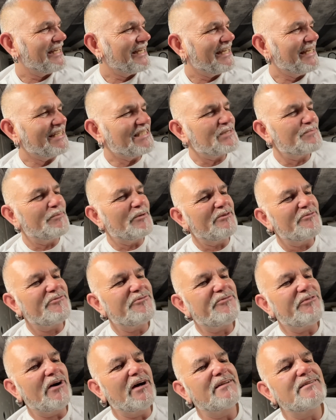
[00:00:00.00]
It's been
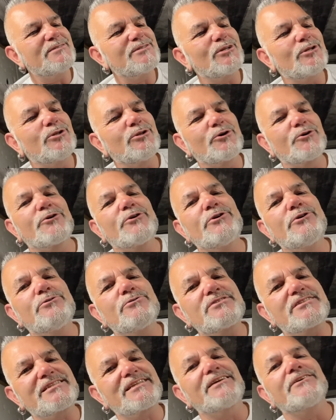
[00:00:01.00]
fun to learn new
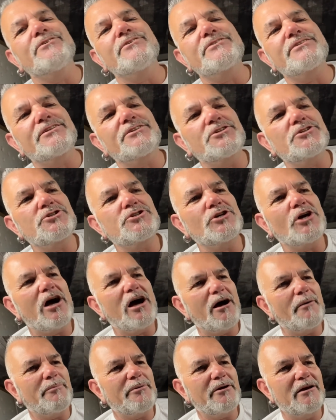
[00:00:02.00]
skills at the
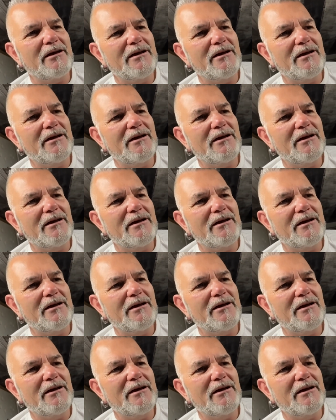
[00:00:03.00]
shop,